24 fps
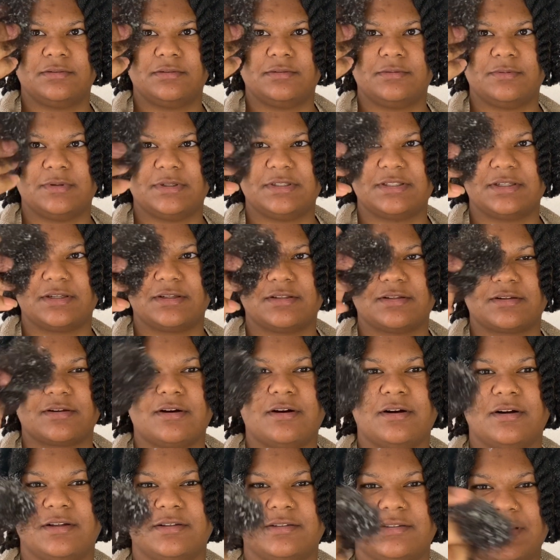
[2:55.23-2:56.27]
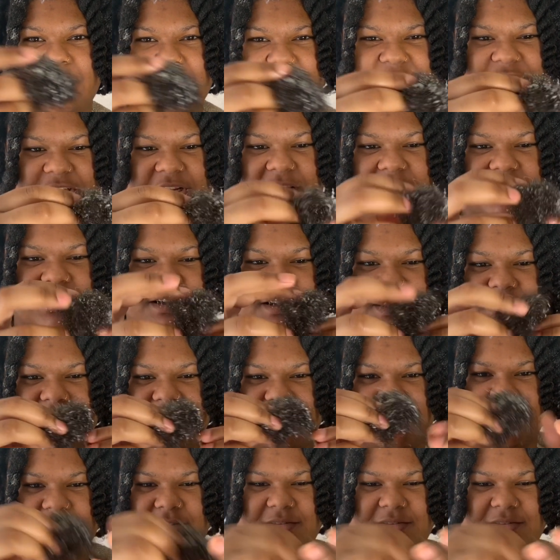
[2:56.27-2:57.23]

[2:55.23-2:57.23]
is this called, like shedding I got.